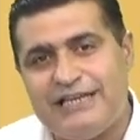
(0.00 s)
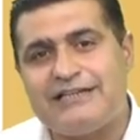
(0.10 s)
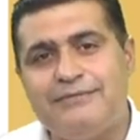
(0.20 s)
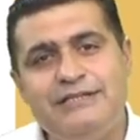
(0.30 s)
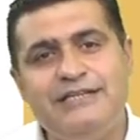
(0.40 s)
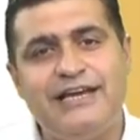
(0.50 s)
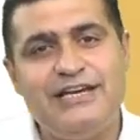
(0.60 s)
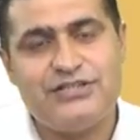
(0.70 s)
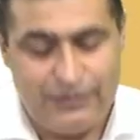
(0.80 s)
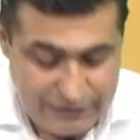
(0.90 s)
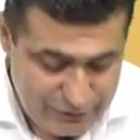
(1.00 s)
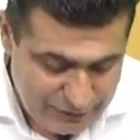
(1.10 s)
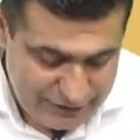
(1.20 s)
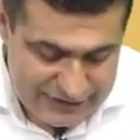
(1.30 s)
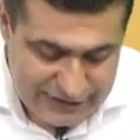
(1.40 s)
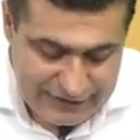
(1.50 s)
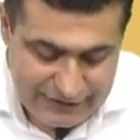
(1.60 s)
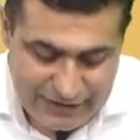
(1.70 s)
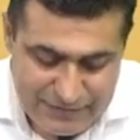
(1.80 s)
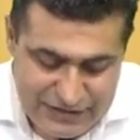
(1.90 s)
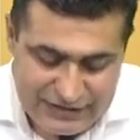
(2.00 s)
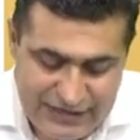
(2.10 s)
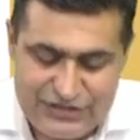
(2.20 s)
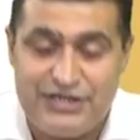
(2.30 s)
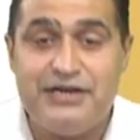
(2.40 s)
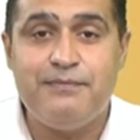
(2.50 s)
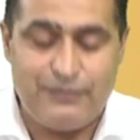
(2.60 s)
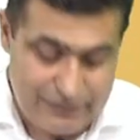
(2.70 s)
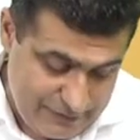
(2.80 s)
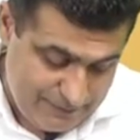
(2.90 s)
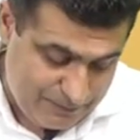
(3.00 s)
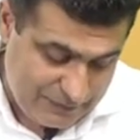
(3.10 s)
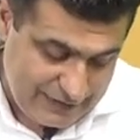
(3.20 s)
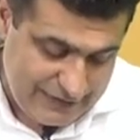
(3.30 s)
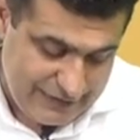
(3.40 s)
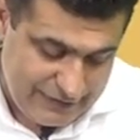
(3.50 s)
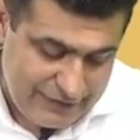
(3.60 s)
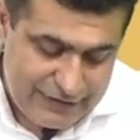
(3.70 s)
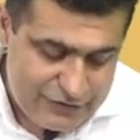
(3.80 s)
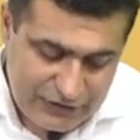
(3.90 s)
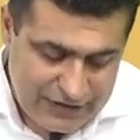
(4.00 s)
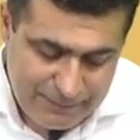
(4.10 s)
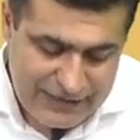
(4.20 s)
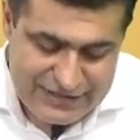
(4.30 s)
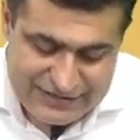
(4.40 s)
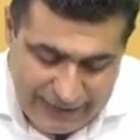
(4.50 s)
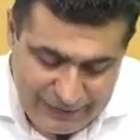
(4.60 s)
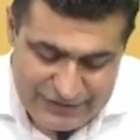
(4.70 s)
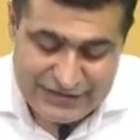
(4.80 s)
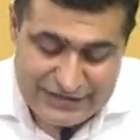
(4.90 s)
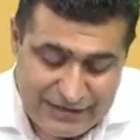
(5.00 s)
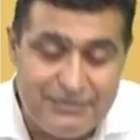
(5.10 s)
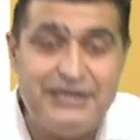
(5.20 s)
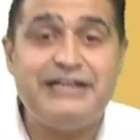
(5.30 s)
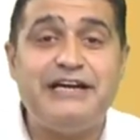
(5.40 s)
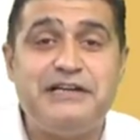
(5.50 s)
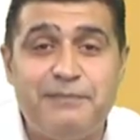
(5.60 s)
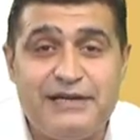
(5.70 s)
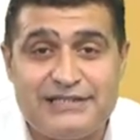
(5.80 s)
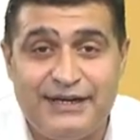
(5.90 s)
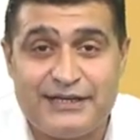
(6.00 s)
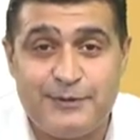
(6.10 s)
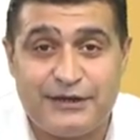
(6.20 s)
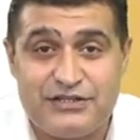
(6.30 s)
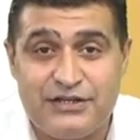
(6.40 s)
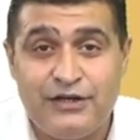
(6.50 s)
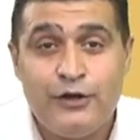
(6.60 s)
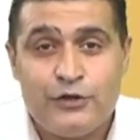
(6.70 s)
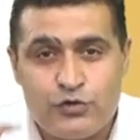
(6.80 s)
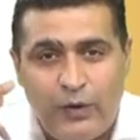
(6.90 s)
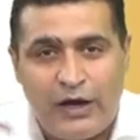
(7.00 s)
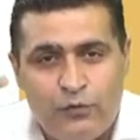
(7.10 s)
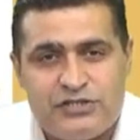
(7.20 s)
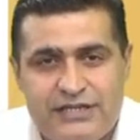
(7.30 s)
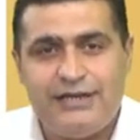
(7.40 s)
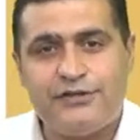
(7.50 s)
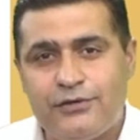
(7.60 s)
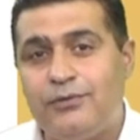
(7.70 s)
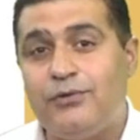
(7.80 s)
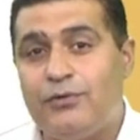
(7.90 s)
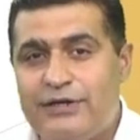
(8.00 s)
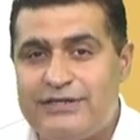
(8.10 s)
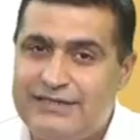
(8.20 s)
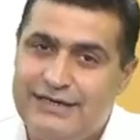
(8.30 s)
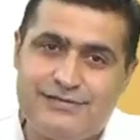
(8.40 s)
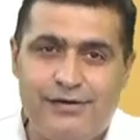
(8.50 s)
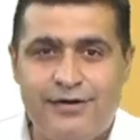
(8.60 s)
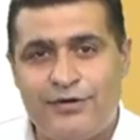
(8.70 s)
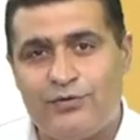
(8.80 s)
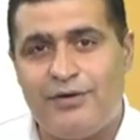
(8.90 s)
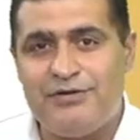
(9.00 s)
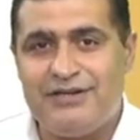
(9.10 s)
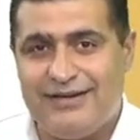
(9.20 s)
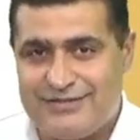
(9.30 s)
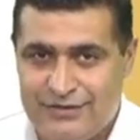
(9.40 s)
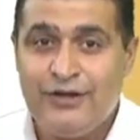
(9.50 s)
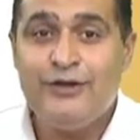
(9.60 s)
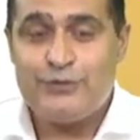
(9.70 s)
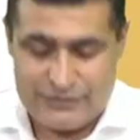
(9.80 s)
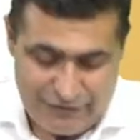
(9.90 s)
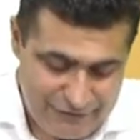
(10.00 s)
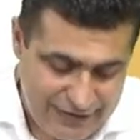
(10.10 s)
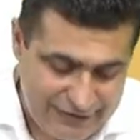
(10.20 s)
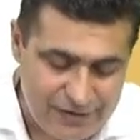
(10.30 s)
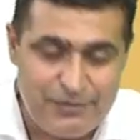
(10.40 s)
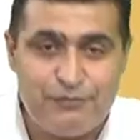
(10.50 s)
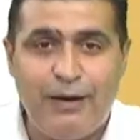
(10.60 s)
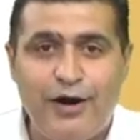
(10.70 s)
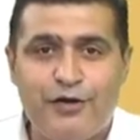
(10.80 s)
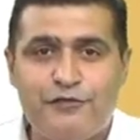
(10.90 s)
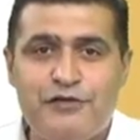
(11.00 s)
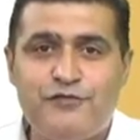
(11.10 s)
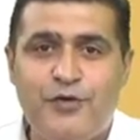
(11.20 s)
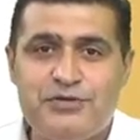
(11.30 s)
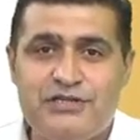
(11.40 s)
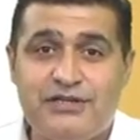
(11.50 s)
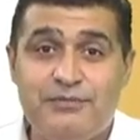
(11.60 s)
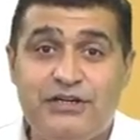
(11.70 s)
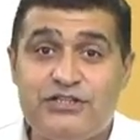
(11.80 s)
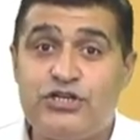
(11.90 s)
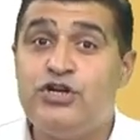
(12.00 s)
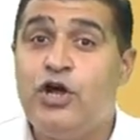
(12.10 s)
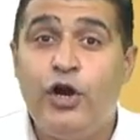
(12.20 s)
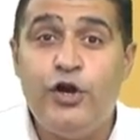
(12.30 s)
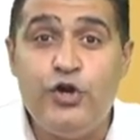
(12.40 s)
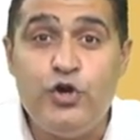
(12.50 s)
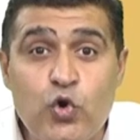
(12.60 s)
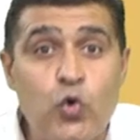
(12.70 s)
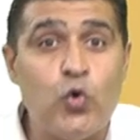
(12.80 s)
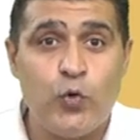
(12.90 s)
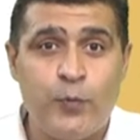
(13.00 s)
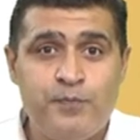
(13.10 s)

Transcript: a communication, you know, it's communicated, sorry, company has established and communicated baseline expectation. So one would see that, you know, it's related to communication. So somewhere it will be part of information communication. No,